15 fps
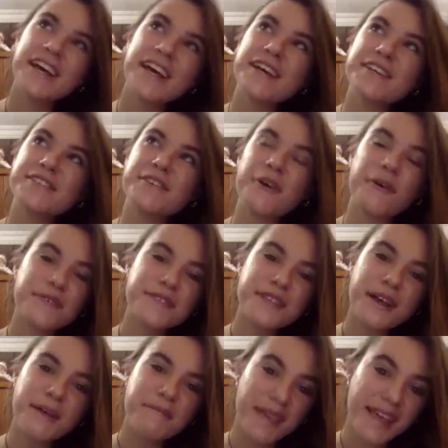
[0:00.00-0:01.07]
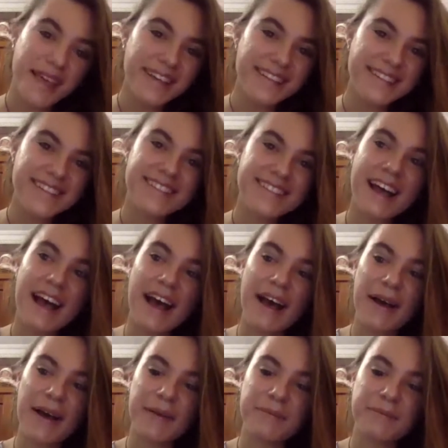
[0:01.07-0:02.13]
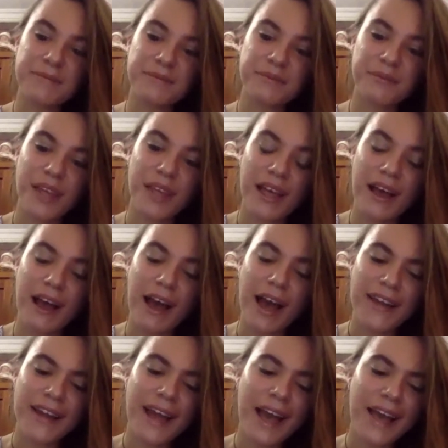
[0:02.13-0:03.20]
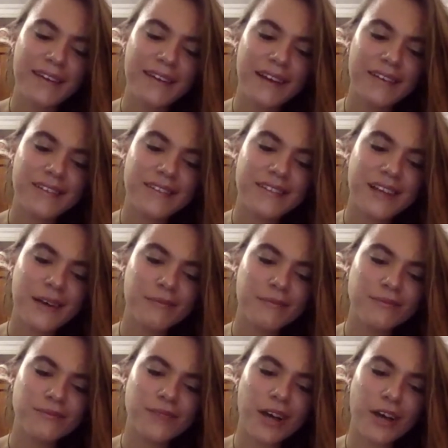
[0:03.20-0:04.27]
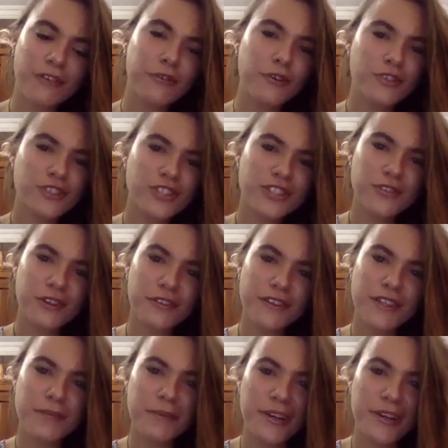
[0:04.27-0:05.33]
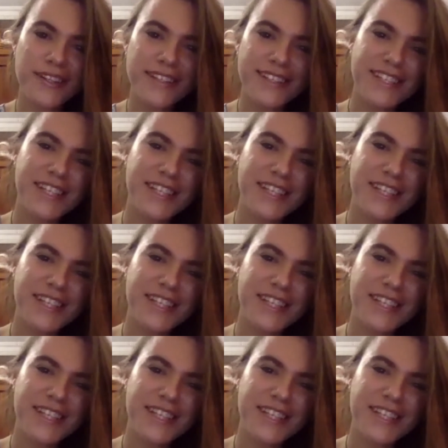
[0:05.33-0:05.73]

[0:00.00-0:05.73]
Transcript: So it was a mix. I'd had some unfortunate sort of experiences in